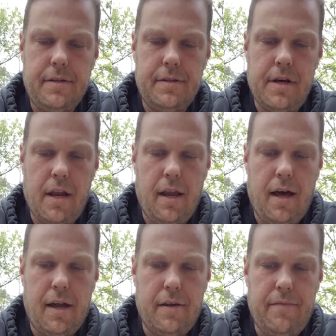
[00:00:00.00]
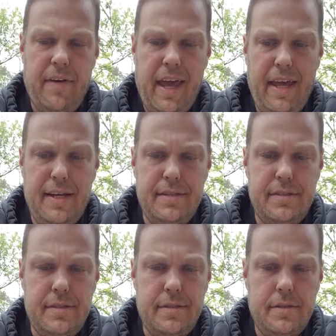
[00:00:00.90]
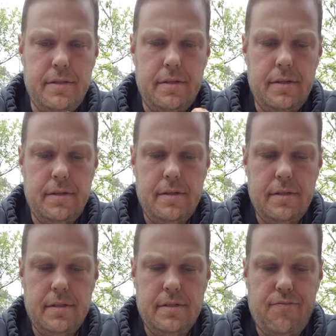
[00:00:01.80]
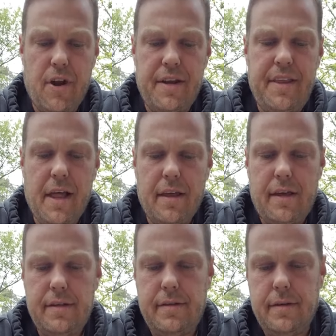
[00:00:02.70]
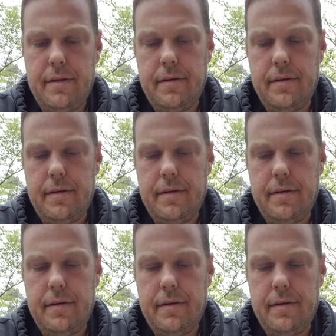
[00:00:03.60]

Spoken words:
Not a lot of veins. It's very delicate.